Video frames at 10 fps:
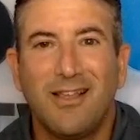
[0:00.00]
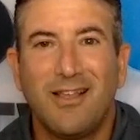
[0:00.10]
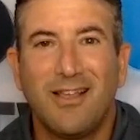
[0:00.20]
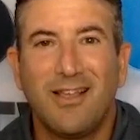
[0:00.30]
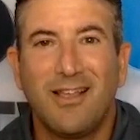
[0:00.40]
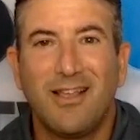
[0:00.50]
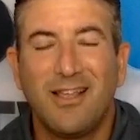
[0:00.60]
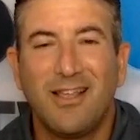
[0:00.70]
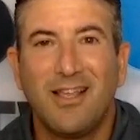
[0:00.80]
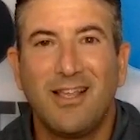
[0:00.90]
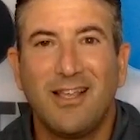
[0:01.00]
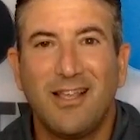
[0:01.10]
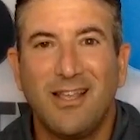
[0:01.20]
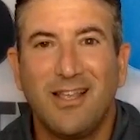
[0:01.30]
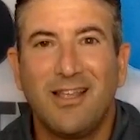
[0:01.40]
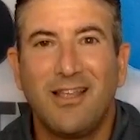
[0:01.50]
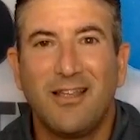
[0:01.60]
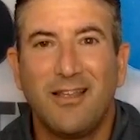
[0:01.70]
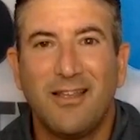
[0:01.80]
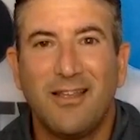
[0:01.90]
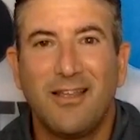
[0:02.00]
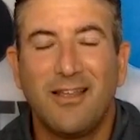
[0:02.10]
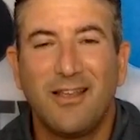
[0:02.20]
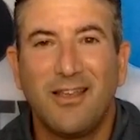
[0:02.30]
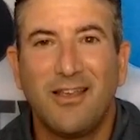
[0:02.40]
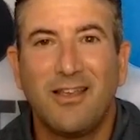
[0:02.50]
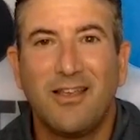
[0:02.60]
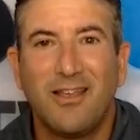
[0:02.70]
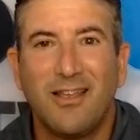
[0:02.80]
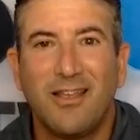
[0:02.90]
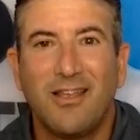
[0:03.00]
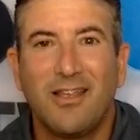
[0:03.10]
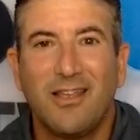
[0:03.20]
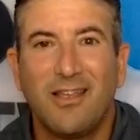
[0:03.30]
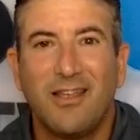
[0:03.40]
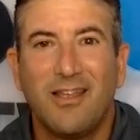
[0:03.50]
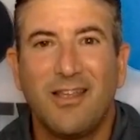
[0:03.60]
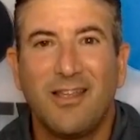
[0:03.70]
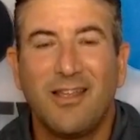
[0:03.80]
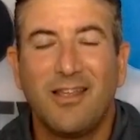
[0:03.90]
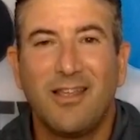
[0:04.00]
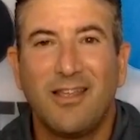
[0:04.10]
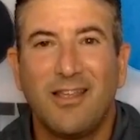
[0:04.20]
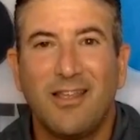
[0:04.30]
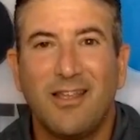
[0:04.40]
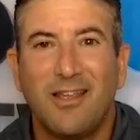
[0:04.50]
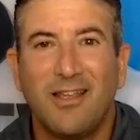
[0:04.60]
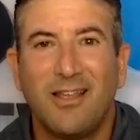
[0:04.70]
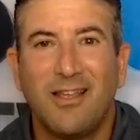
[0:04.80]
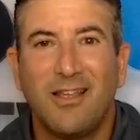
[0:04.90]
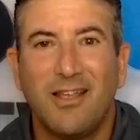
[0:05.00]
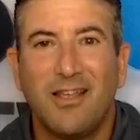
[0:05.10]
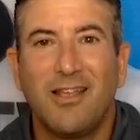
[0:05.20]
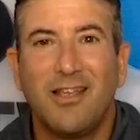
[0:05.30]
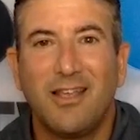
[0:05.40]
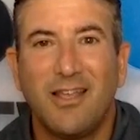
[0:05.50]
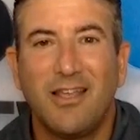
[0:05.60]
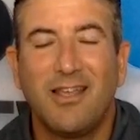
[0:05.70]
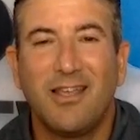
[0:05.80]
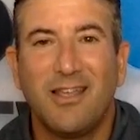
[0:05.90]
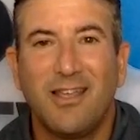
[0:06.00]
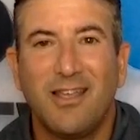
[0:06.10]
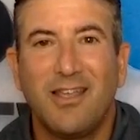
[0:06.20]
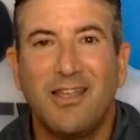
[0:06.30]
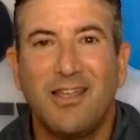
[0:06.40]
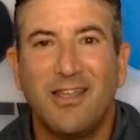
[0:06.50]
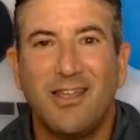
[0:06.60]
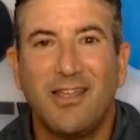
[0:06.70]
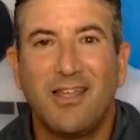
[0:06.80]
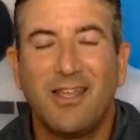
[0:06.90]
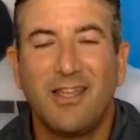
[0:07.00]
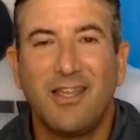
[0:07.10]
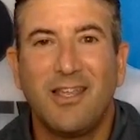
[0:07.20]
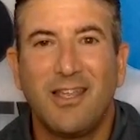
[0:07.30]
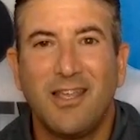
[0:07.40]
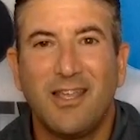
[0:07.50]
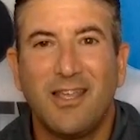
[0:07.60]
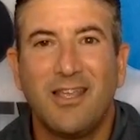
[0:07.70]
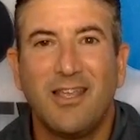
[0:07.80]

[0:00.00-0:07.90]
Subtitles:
[no speech]